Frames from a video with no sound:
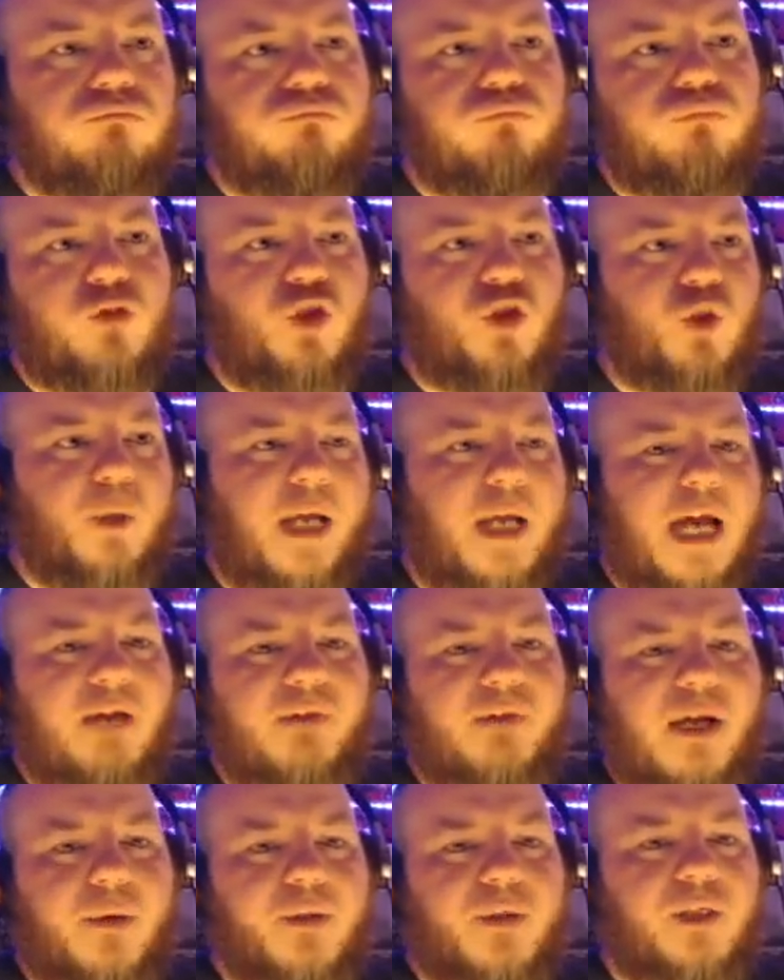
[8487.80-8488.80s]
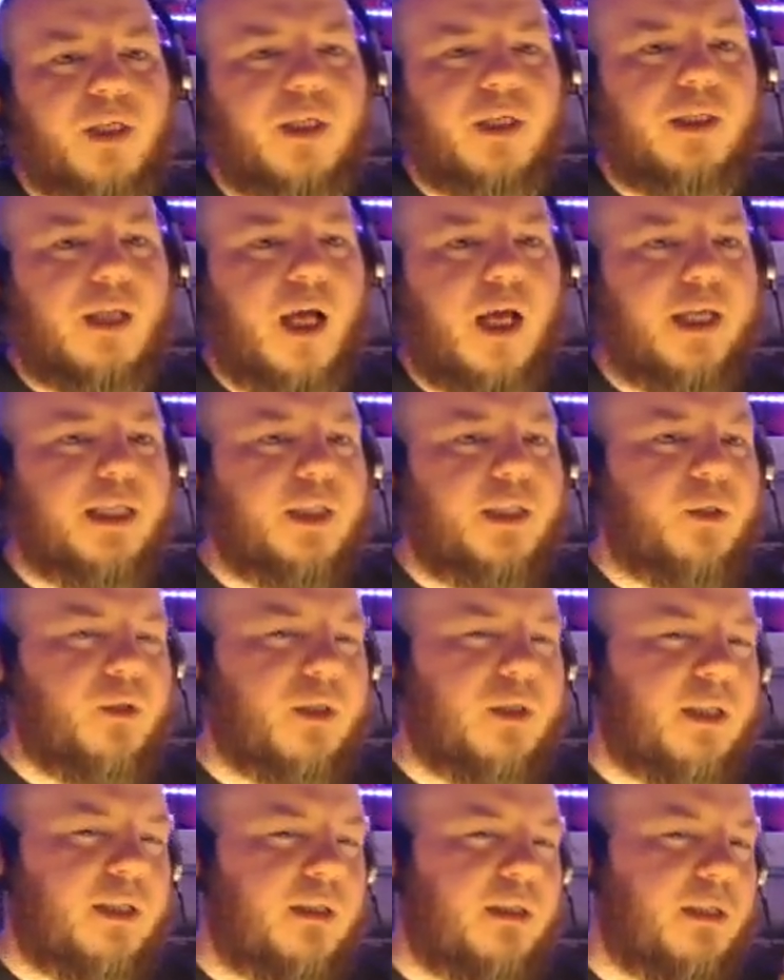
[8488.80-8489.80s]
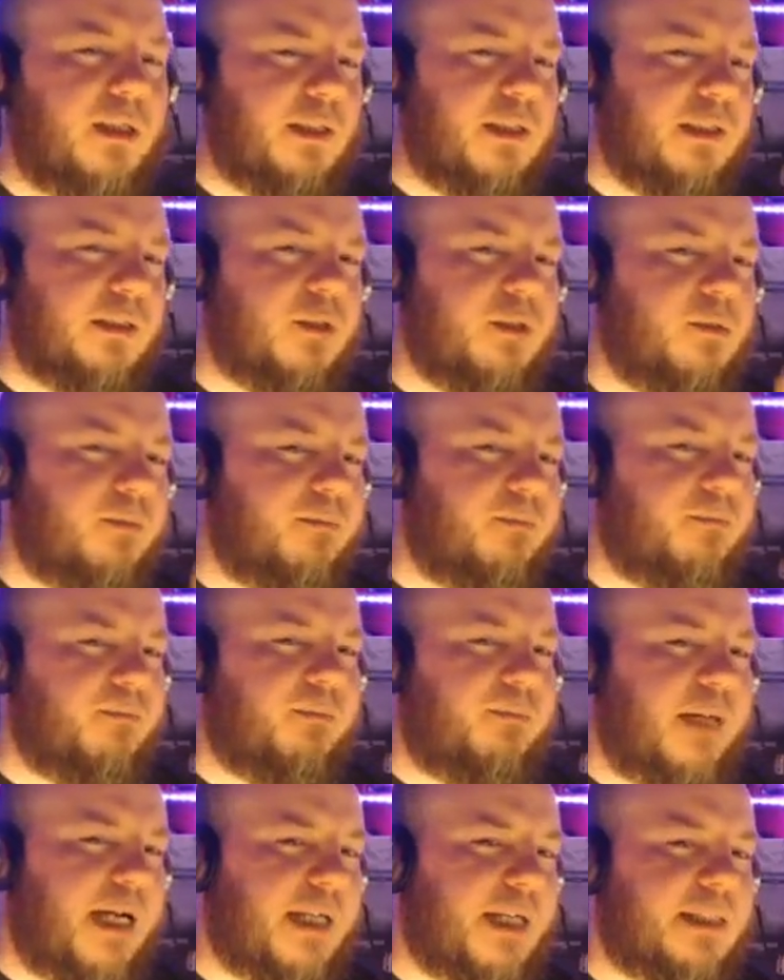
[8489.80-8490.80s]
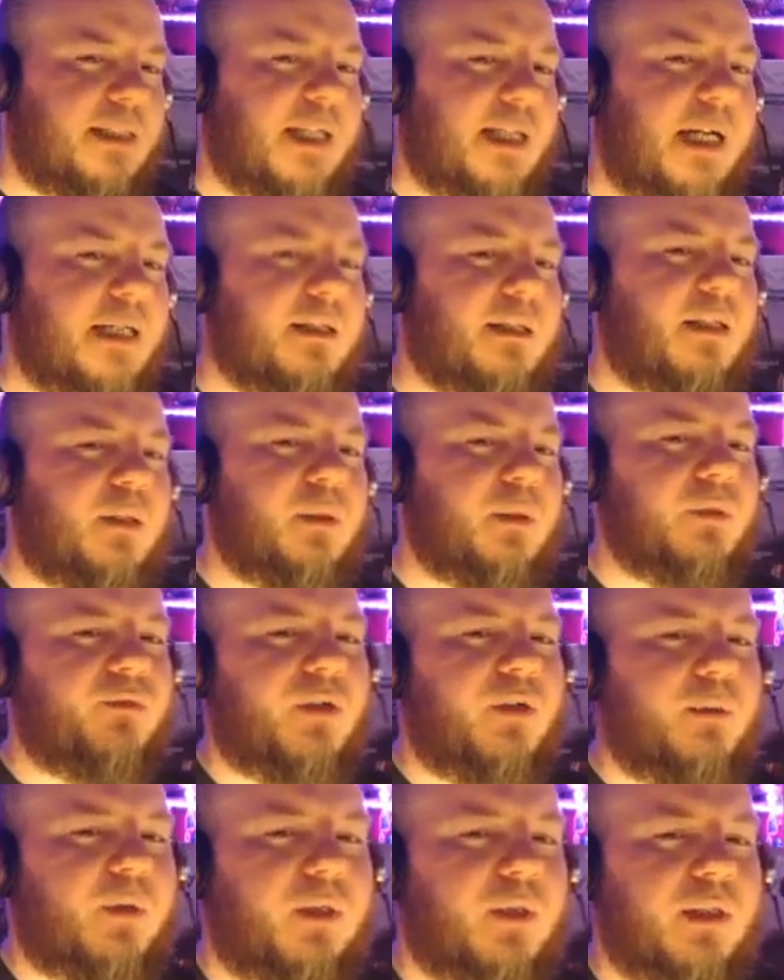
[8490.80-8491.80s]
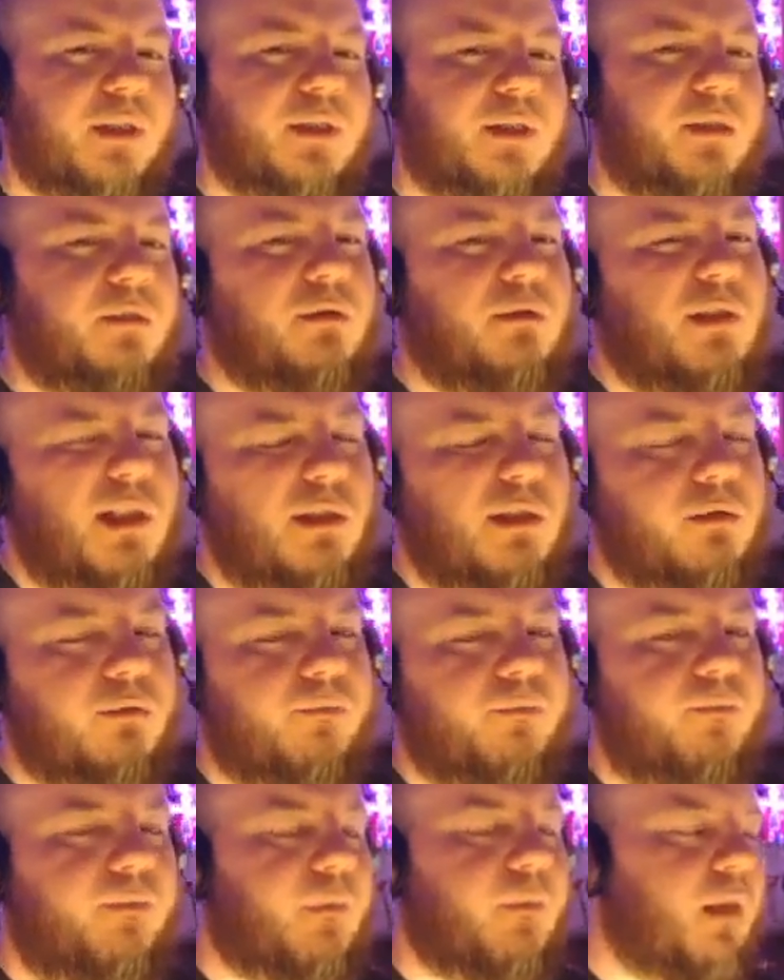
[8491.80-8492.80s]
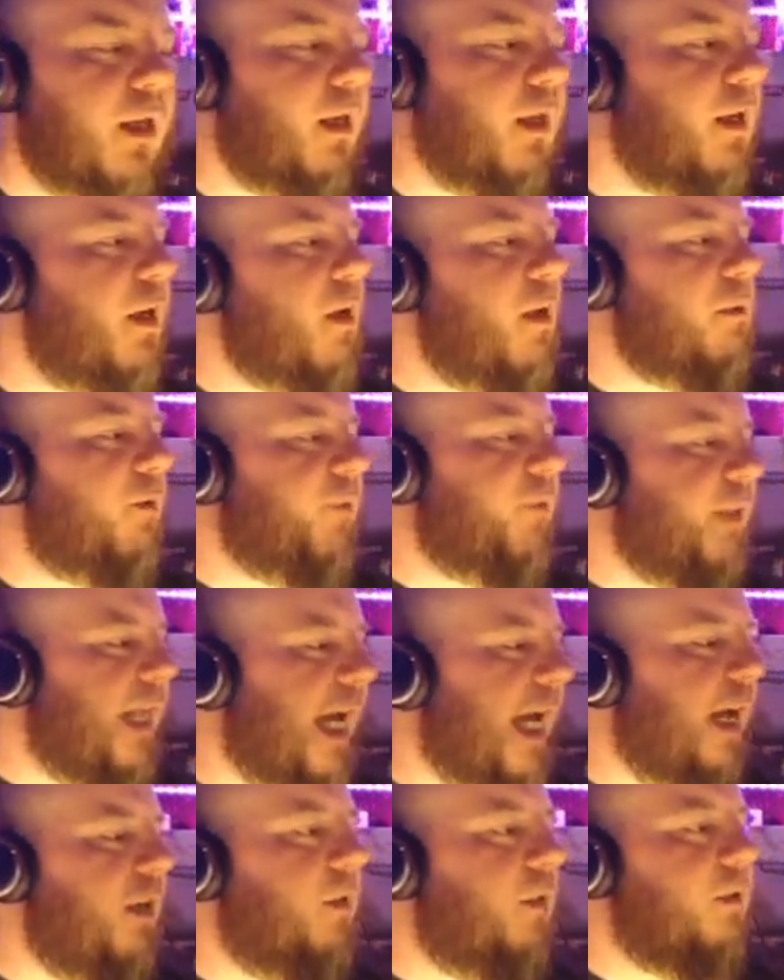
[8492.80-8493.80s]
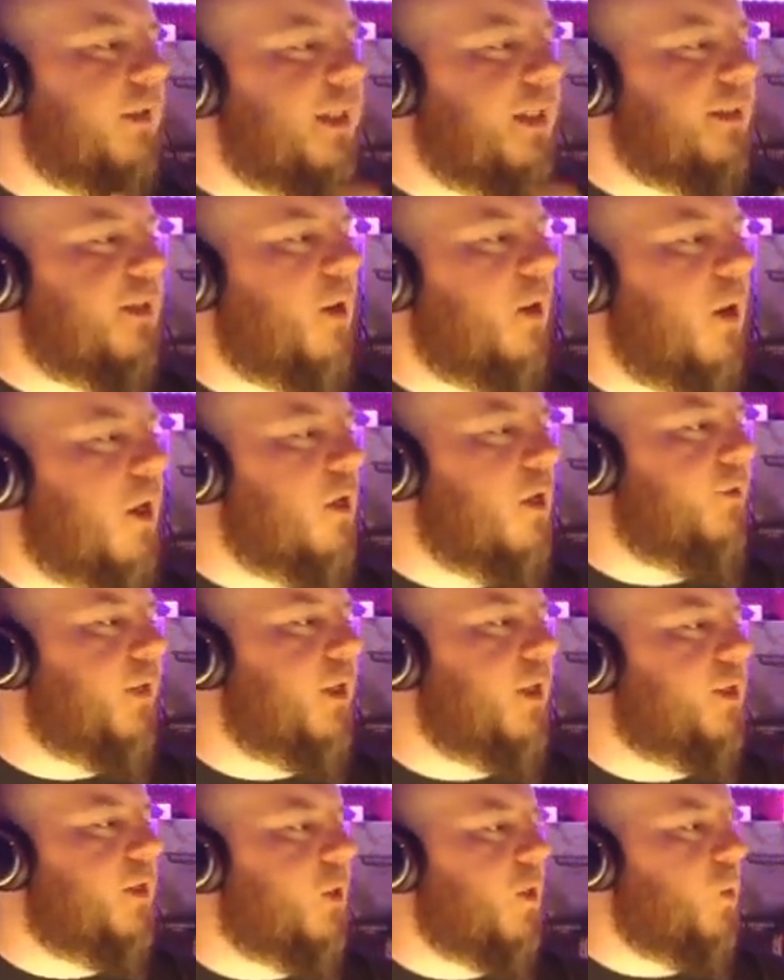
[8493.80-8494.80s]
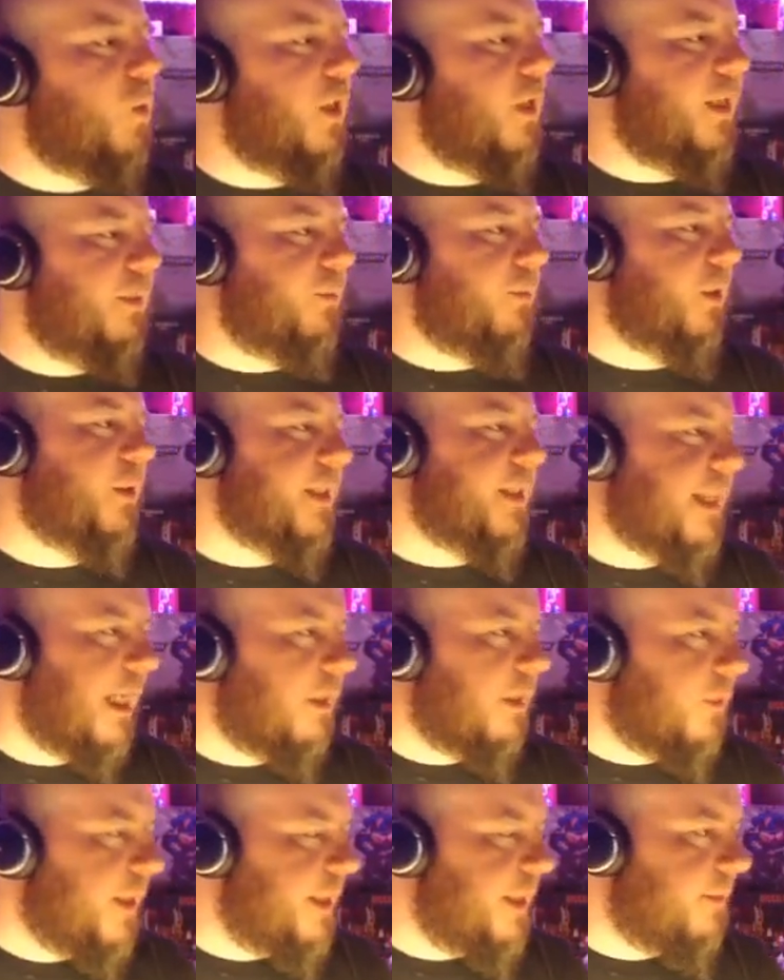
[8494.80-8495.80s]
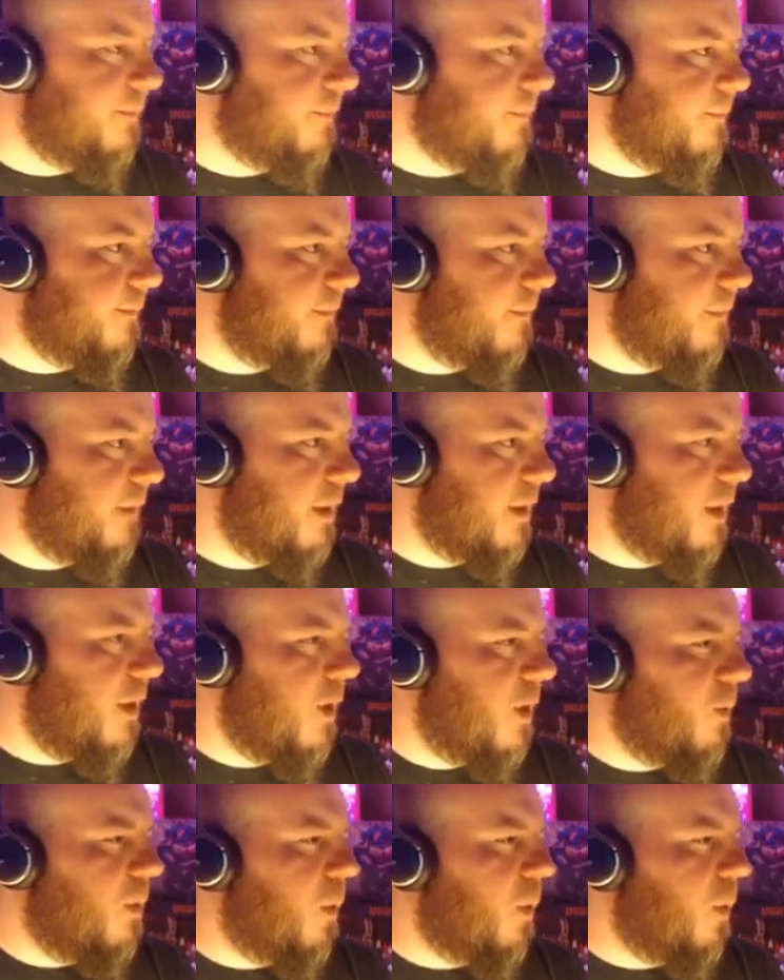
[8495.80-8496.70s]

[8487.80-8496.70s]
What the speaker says: 2.5 hours a night. Usually a little past that, though, if I'm honest. So, but for now, let's go over to the Work in Progress gallery, where